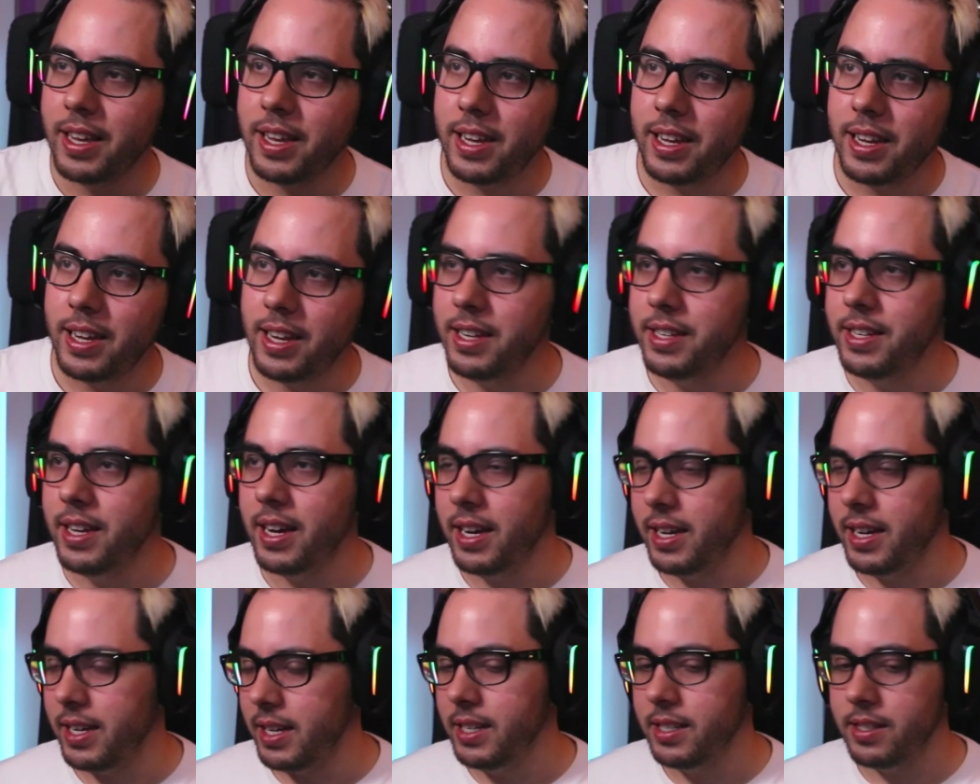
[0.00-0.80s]
and
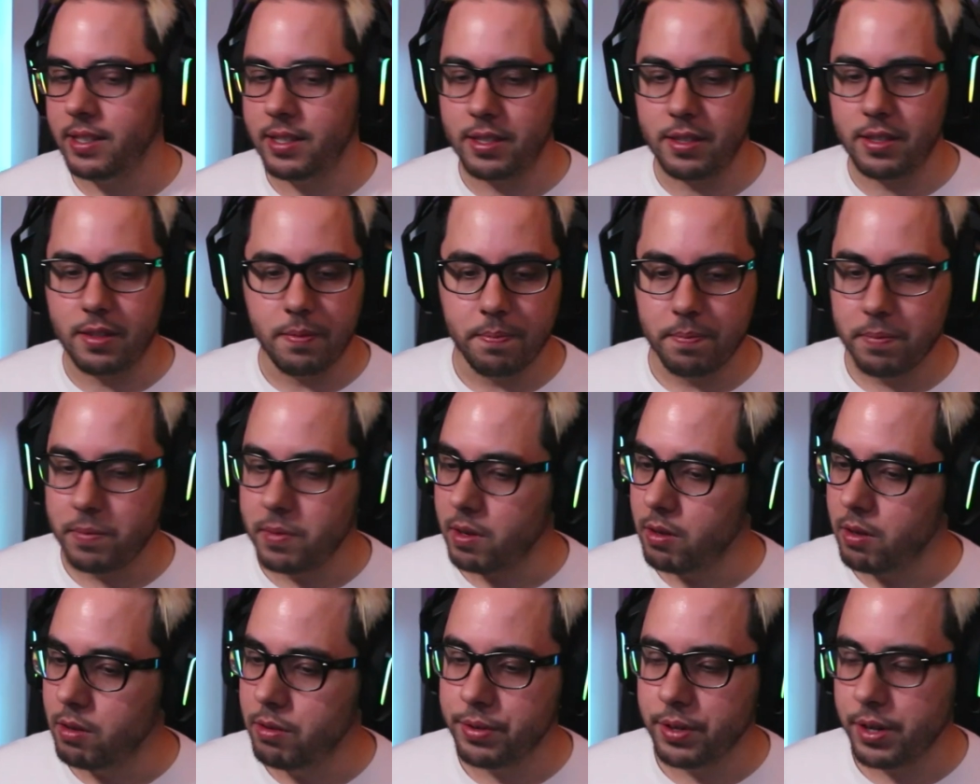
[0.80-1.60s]
it's
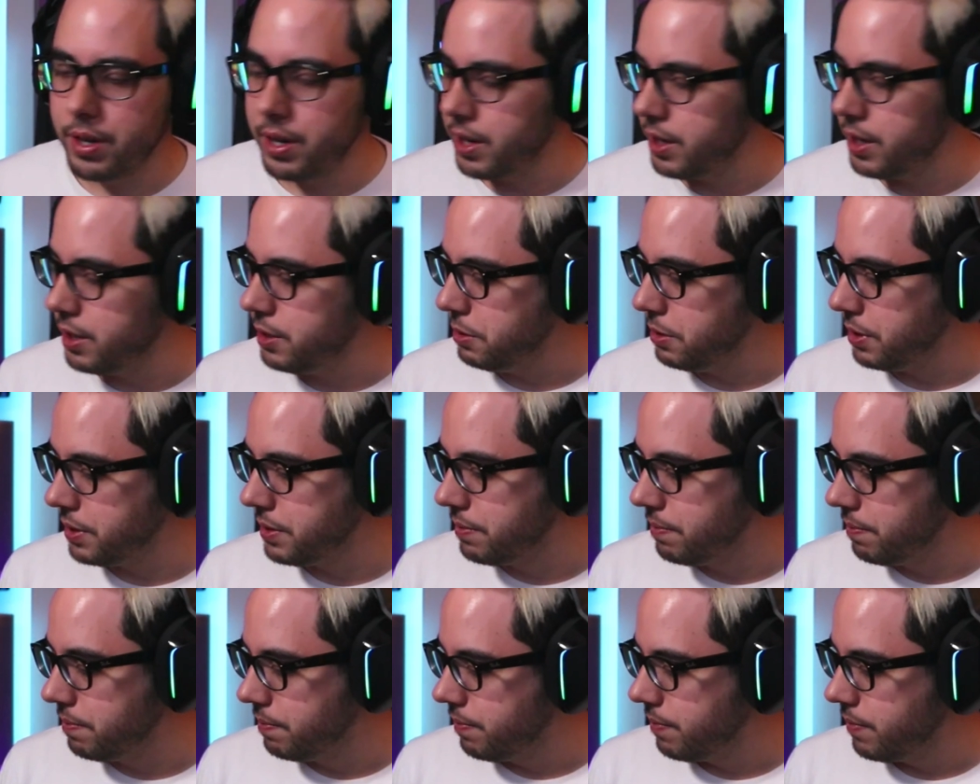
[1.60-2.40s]
over 100
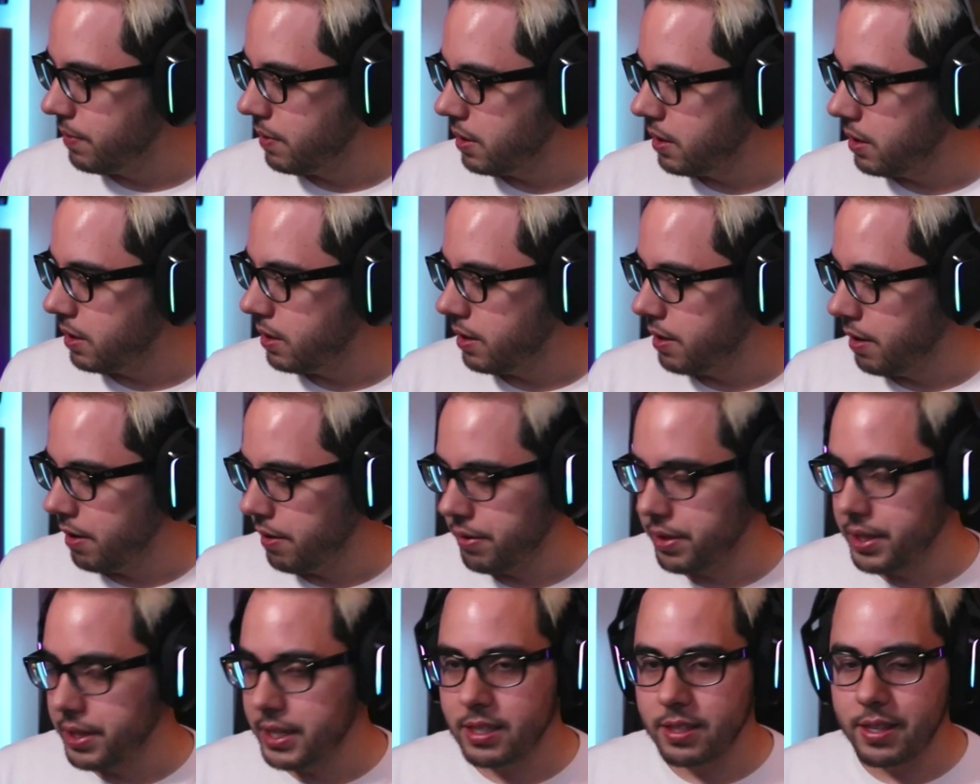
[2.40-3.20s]

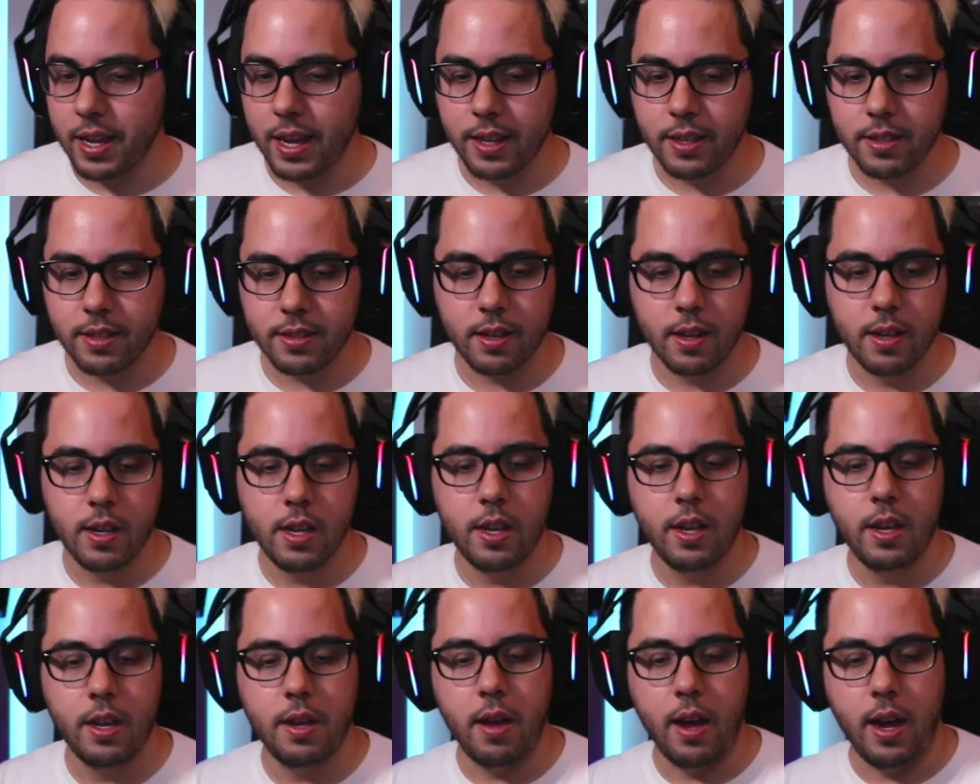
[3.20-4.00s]
these days.
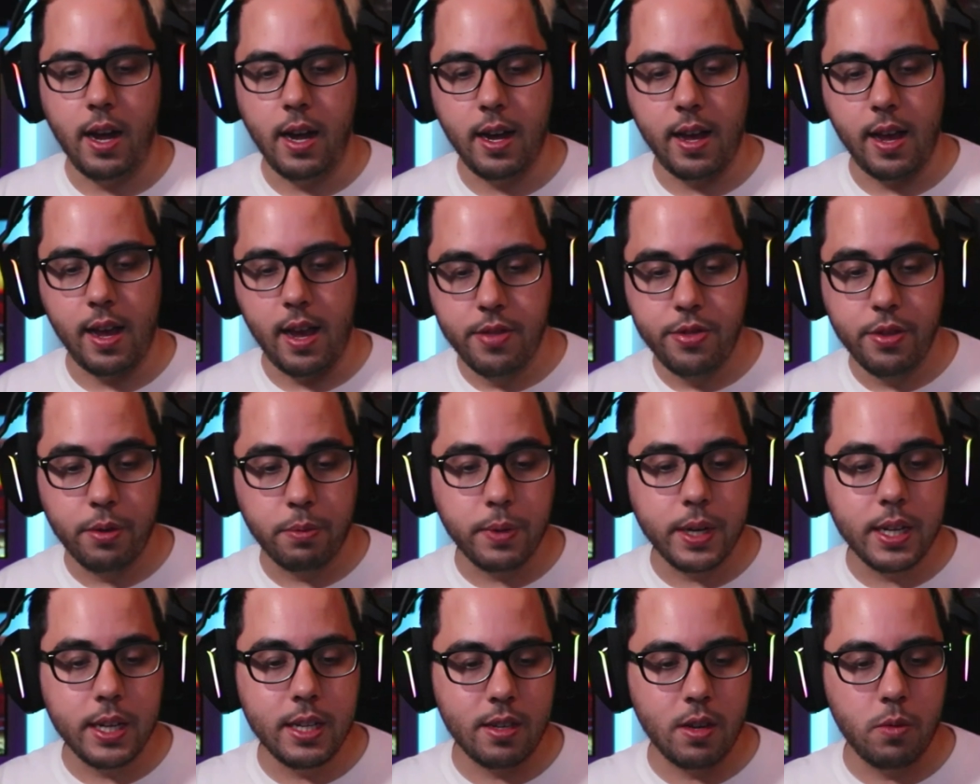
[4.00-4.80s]
And the
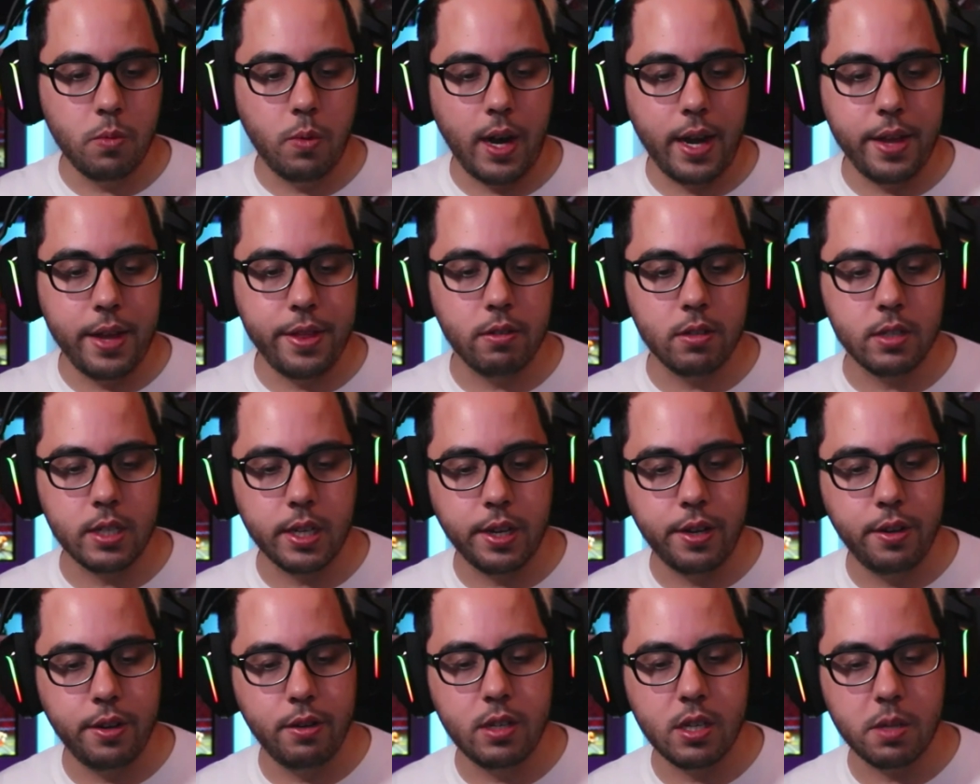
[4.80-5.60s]
reason why there was a
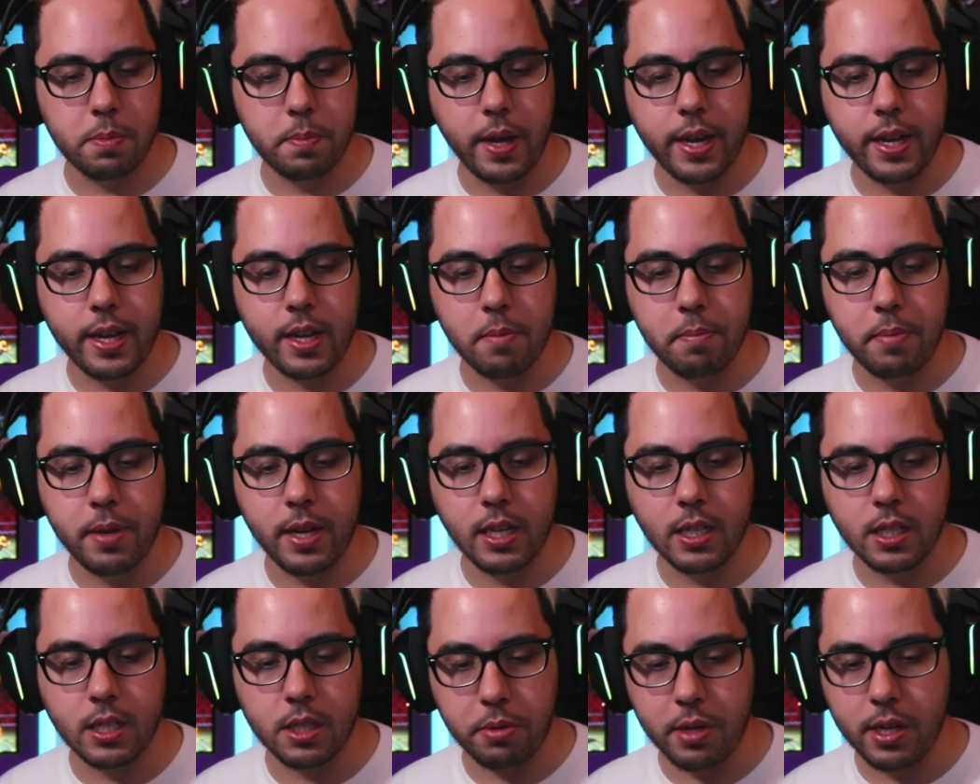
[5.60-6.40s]
huge spike in
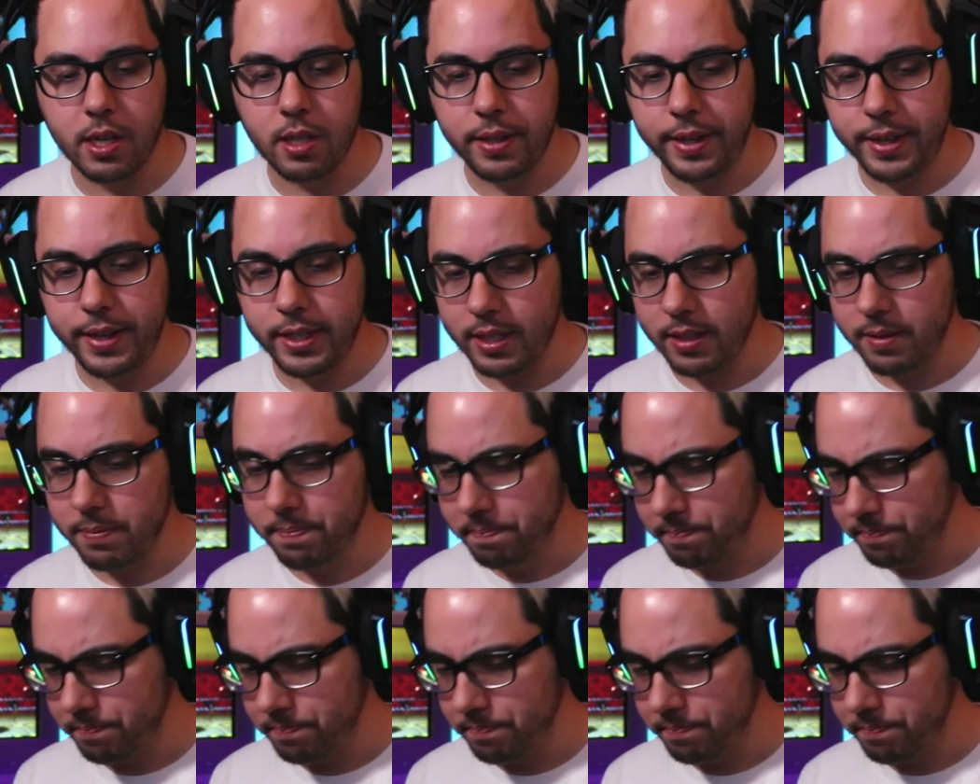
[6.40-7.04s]
PS3 collecting,